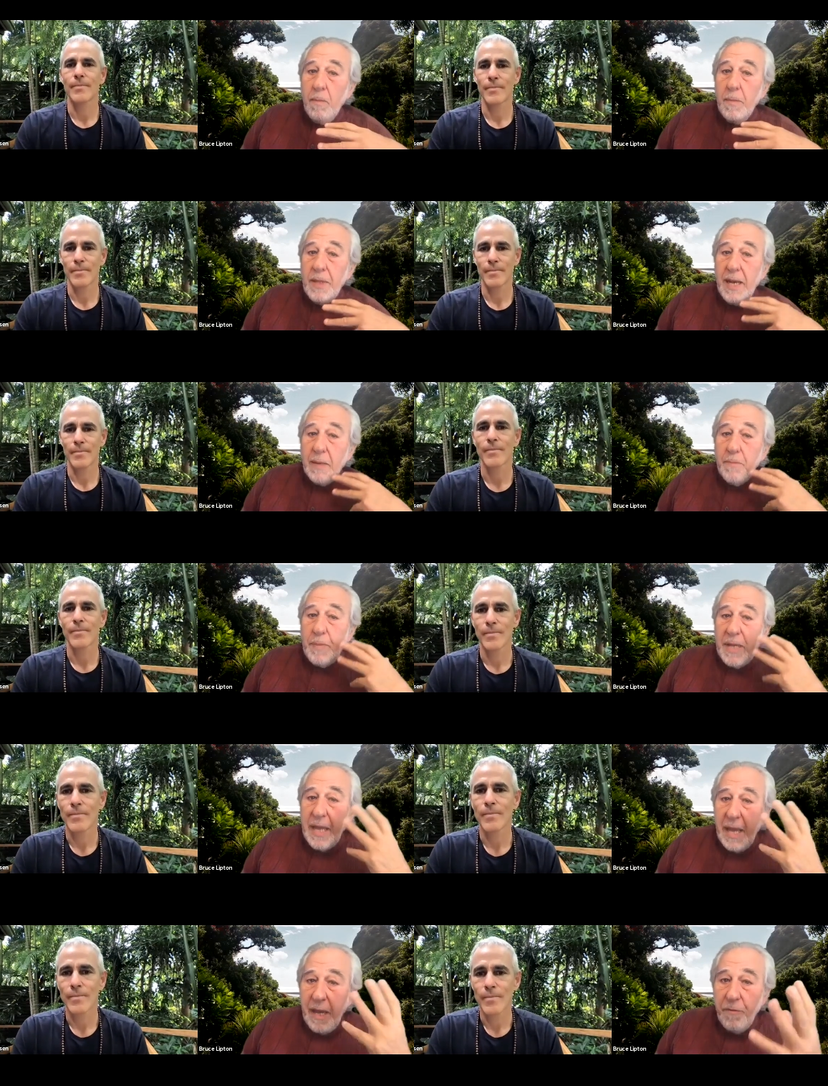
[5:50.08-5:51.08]
Speaker 1: that
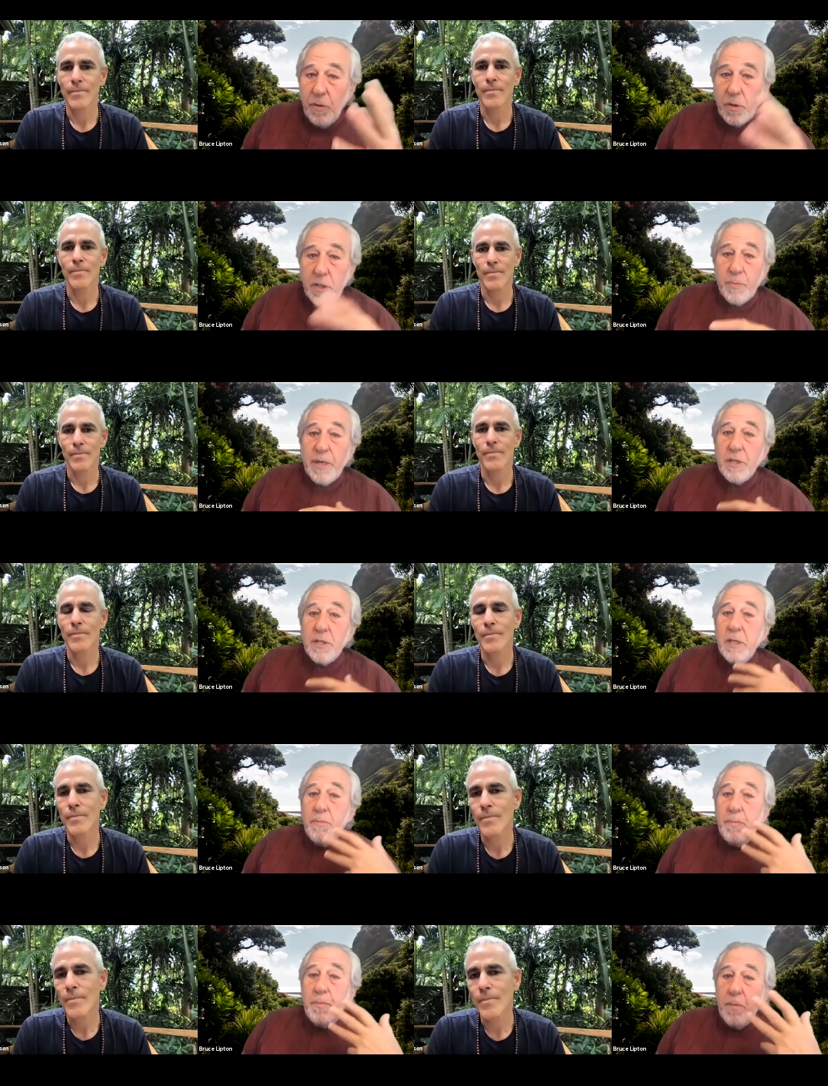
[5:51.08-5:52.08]
behavior, especially
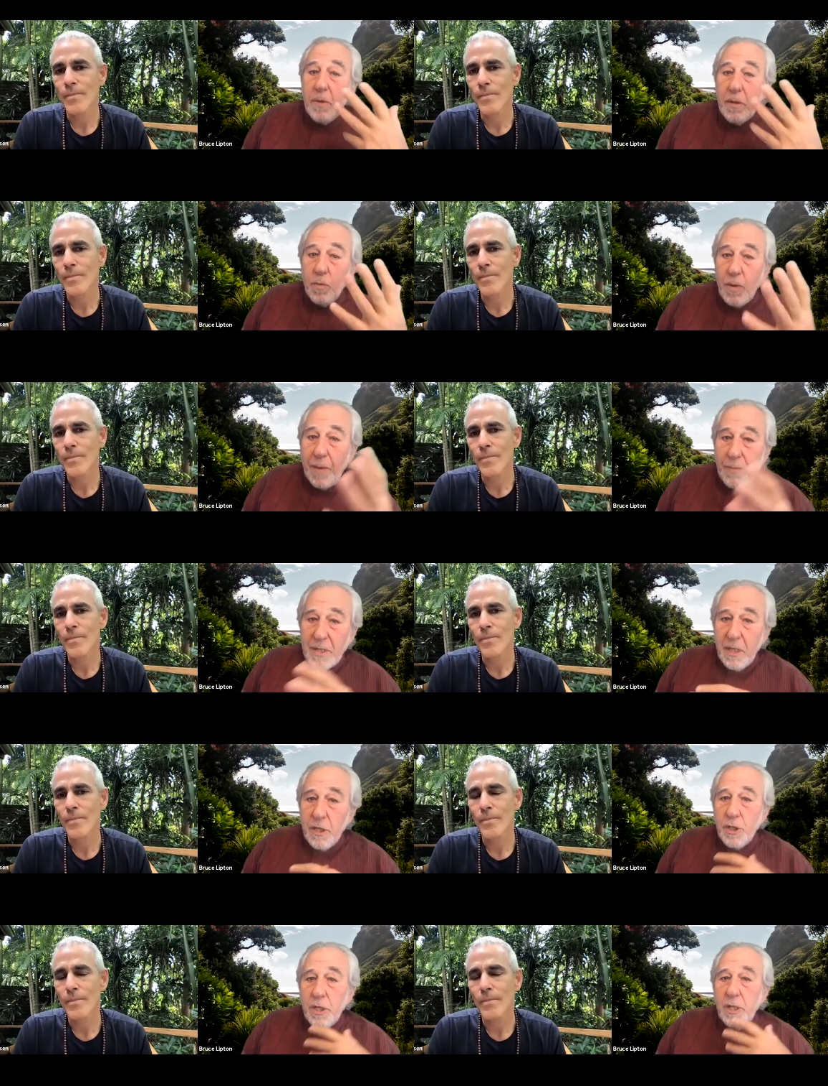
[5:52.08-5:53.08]

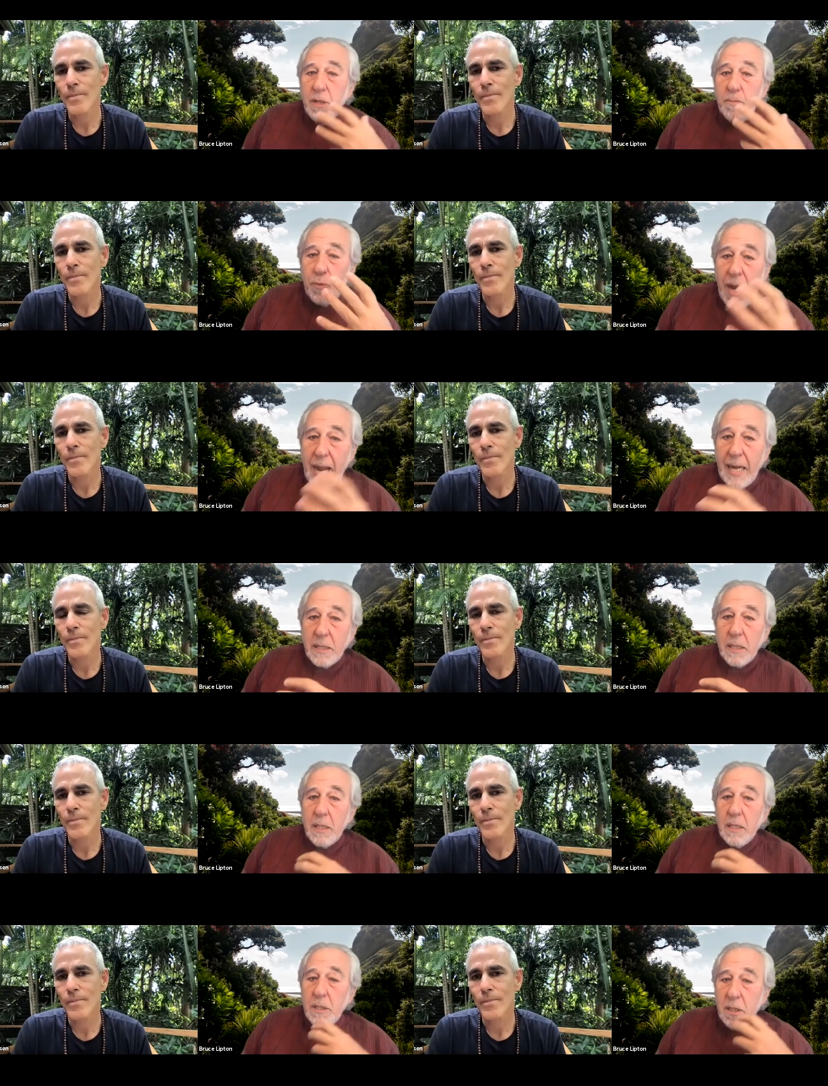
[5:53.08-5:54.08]
repetition,
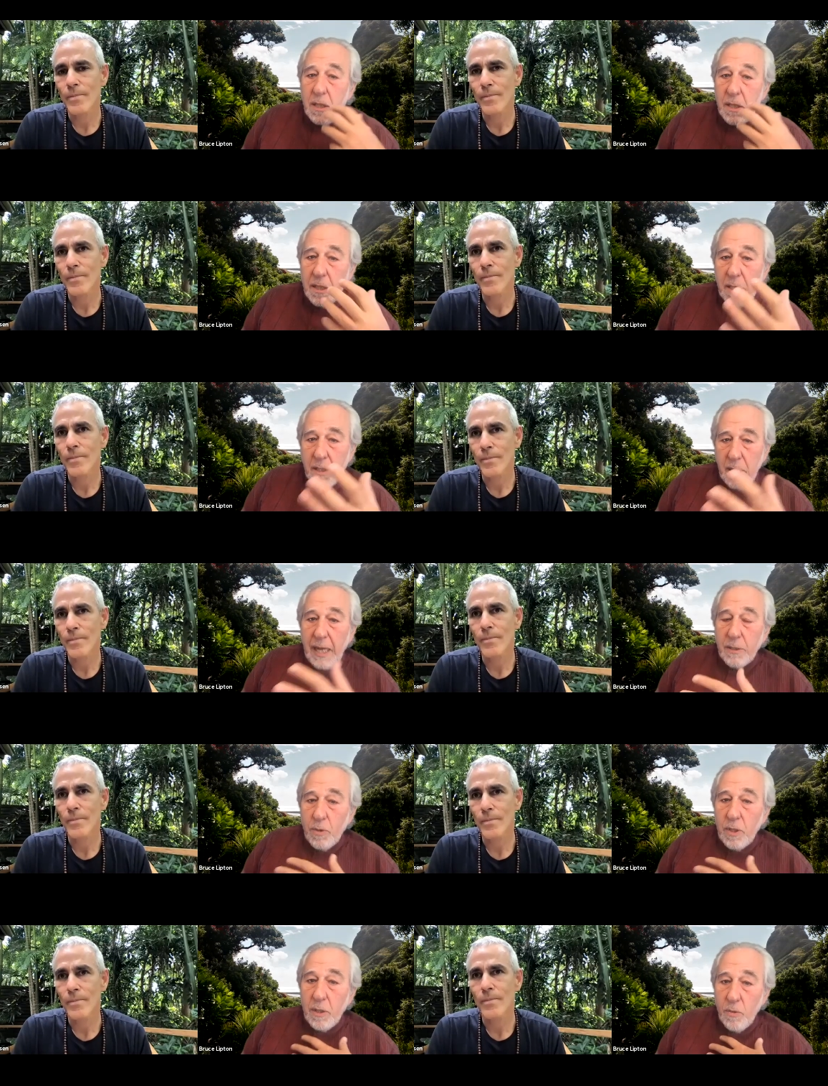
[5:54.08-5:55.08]
practice, that's
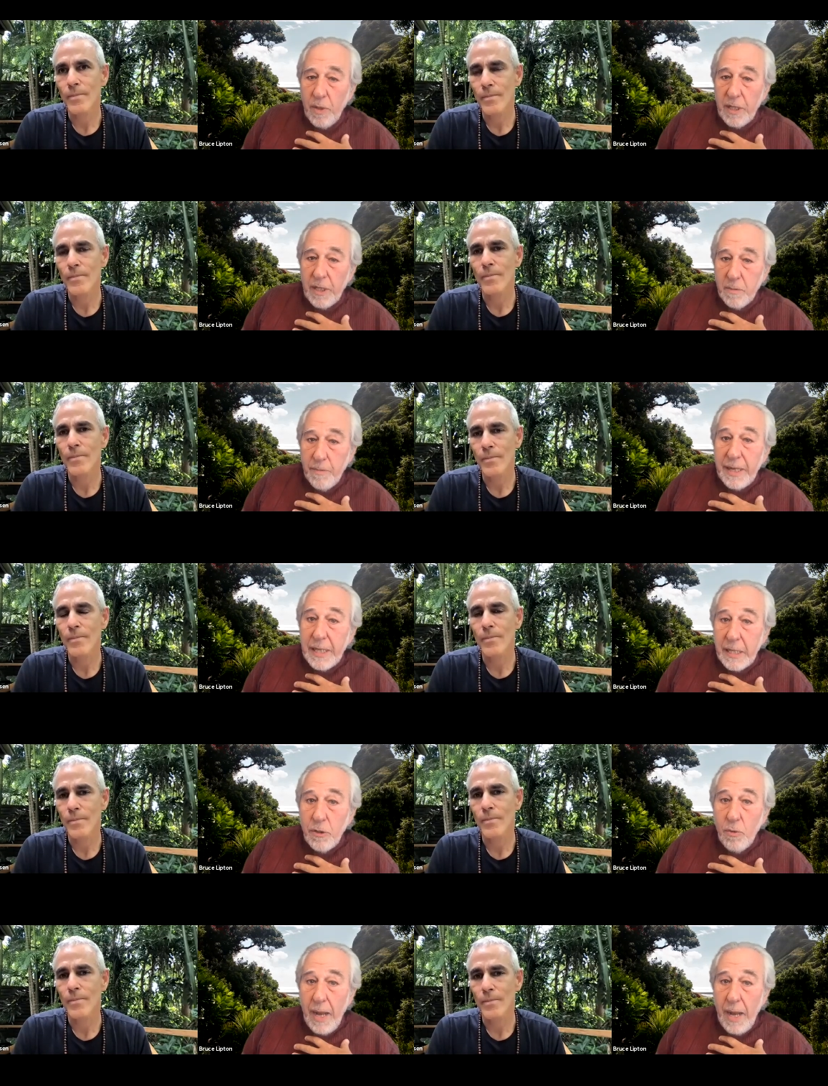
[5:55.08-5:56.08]
one of the ways making
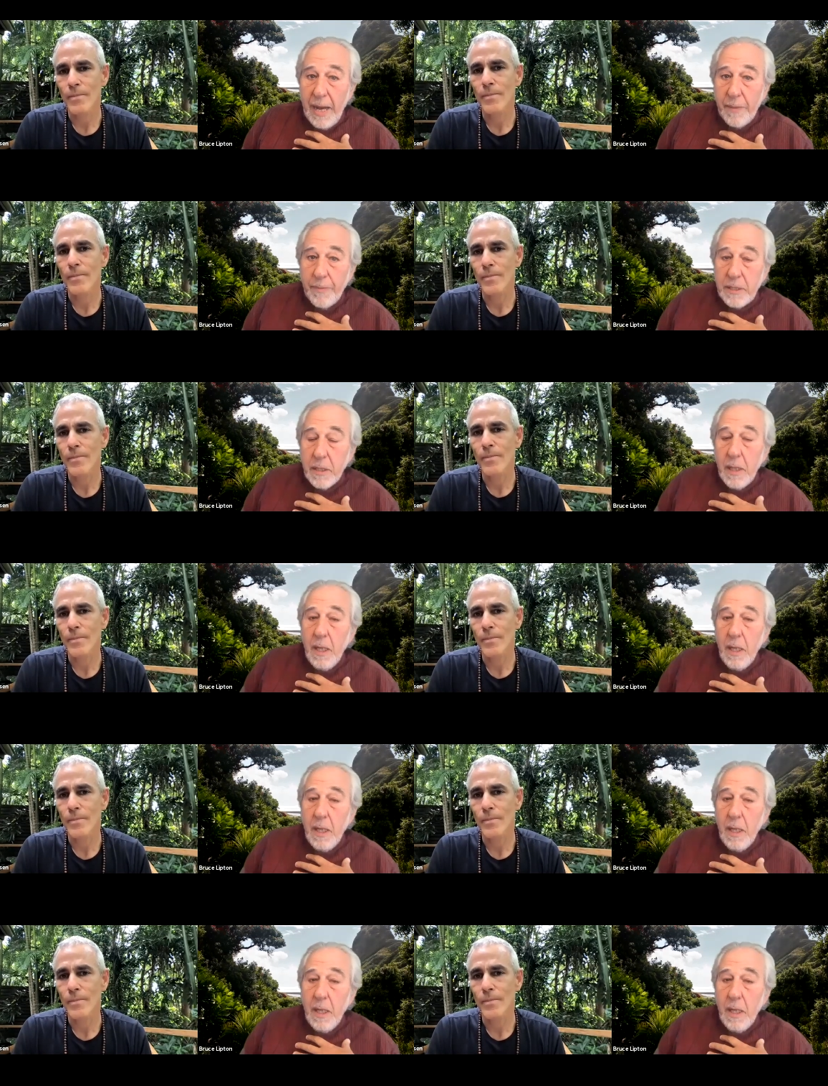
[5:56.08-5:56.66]
new habits,